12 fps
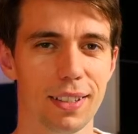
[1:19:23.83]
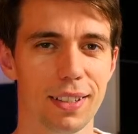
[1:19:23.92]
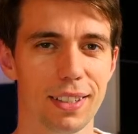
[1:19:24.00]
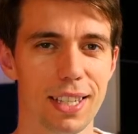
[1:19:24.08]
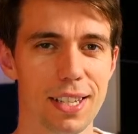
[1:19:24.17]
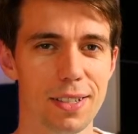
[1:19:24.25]

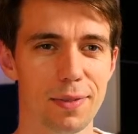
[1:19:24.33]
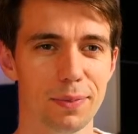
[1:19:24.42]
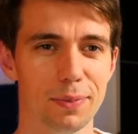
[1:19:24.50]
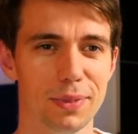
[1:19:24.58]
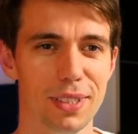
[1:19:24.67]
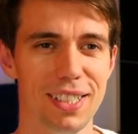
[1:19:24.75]
Yes.
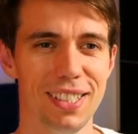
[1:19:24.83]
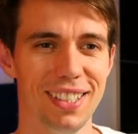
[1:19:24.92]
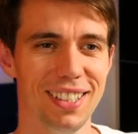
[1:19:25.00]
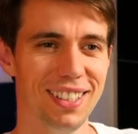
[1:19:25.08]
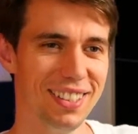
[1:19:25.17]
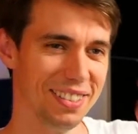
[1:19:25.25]

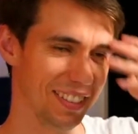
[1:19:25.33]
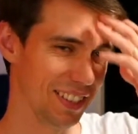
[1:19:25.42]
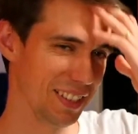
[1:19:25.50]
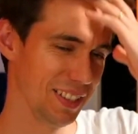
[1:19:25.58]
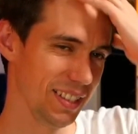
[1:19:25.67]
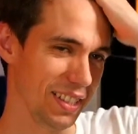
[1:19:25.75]
I
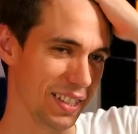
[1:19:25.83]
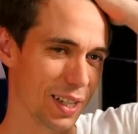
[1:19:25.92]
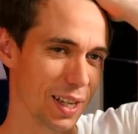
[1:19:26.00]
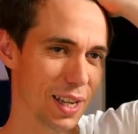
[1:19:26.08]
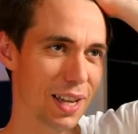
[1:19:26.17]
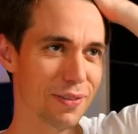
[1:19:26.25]

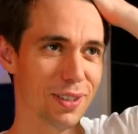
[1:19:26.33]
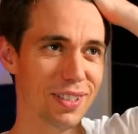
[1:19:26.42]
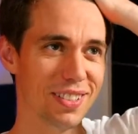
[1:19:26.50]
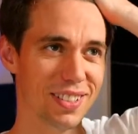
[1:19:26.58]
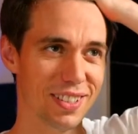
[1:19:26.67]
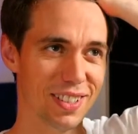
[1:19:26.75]
have not
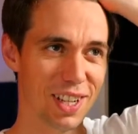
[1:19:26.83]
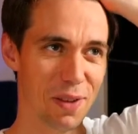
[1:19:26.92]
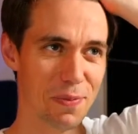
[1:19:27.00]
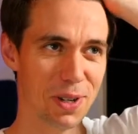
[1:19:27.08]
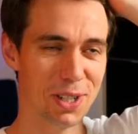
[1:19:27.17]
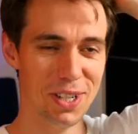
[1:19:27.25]

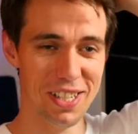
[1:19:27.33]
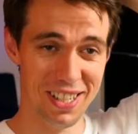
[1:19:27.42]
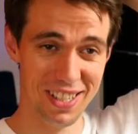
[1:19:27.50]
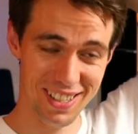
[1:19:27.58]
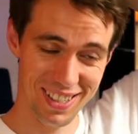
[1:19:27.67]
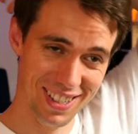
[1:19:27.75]
come across it.